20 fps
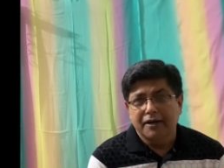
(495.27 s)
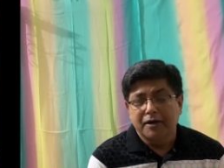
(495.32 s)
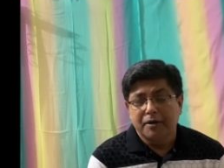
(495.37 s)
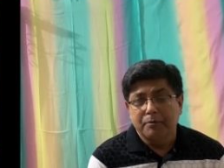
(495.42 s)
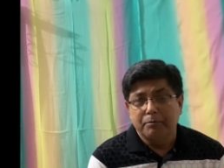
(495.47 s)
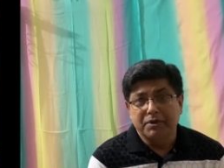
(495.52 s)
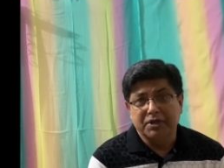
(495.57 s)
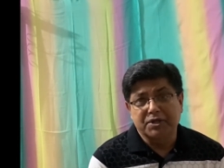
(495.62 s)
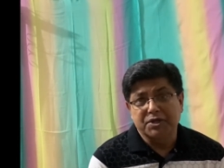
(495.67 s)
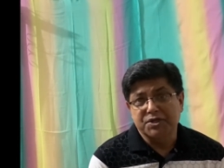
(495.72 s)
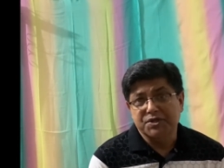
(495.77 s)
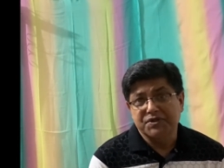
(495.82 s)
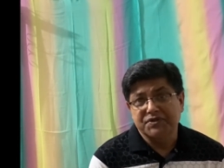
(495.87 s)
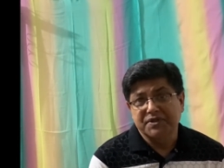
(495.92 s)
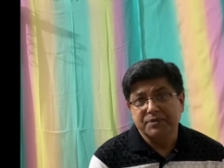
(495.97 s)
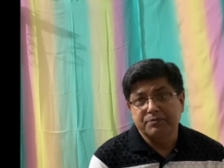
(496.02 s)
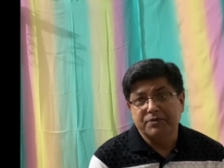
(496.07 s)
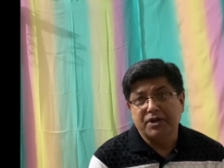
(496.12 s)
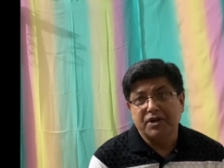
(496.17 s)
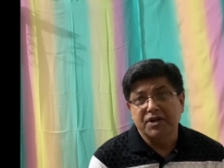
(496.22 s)
because of the
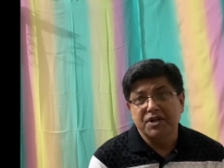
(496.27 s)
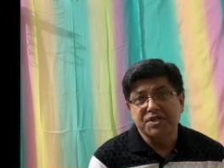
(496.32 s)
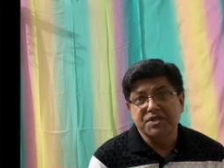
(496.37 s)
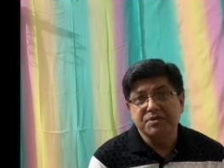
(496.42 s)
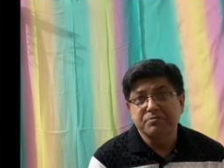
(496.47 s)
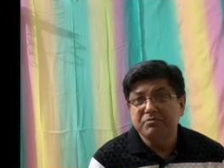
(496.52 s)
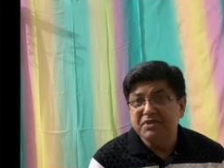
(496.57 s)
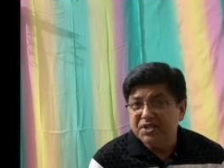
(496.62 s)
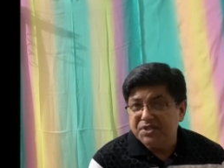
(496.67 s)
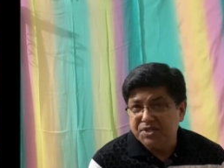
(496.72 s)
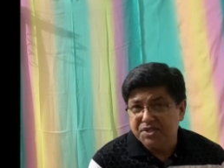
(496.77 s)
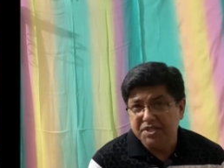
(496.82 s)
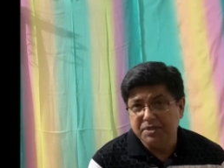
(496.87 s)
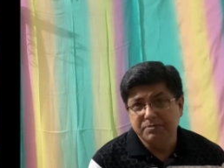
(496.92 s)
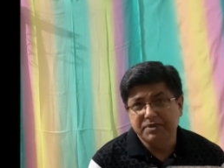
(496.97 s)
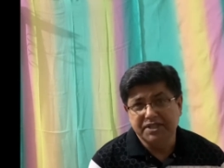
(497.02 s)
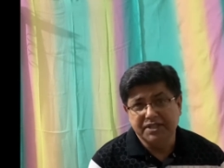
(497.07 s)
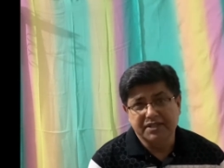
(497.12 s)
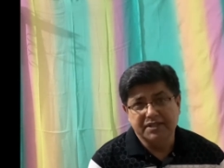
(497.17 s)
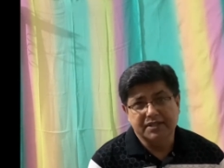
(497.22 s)
boy's
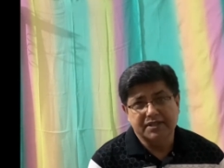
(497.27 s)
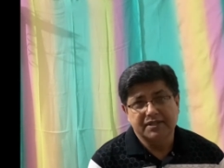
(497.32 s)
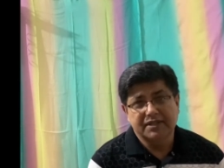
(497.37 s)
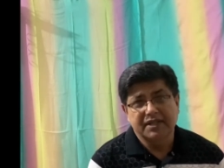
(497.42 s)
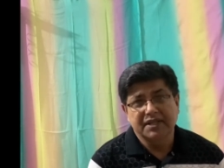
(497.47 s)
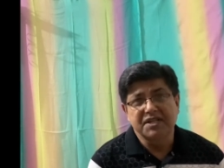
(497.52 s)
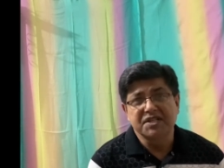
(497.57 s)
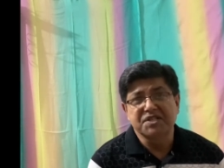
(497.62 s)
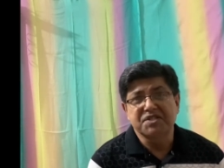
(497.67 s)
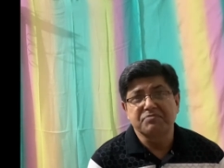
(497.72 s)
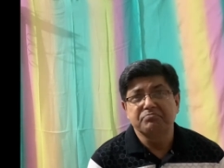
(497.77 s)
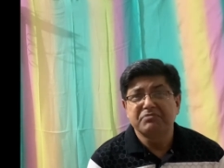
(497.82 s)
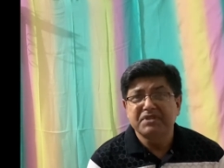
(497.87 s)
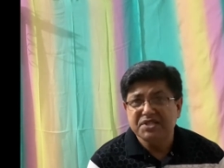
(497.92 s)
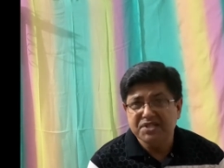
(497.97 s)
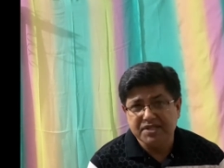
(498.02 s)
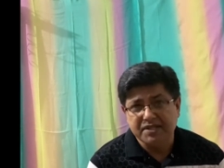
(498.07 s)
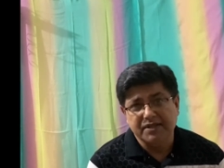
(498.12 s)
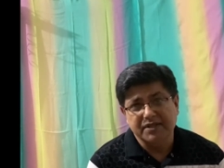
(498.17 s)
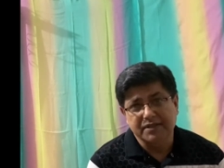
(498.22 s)
misdemeanor, his
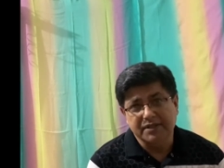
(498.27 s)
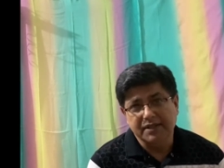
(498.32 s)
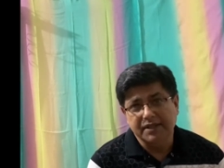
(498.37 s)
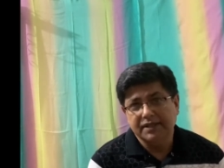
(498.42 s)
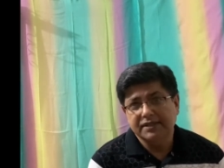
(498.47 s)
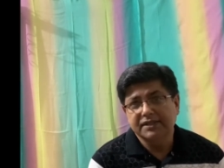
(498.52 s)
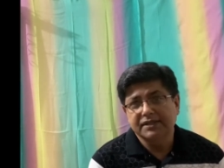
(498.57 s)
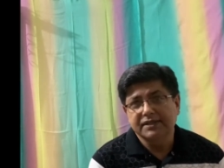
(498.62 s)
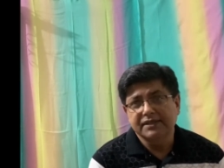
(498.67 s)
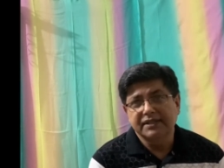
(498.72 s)
misconduct,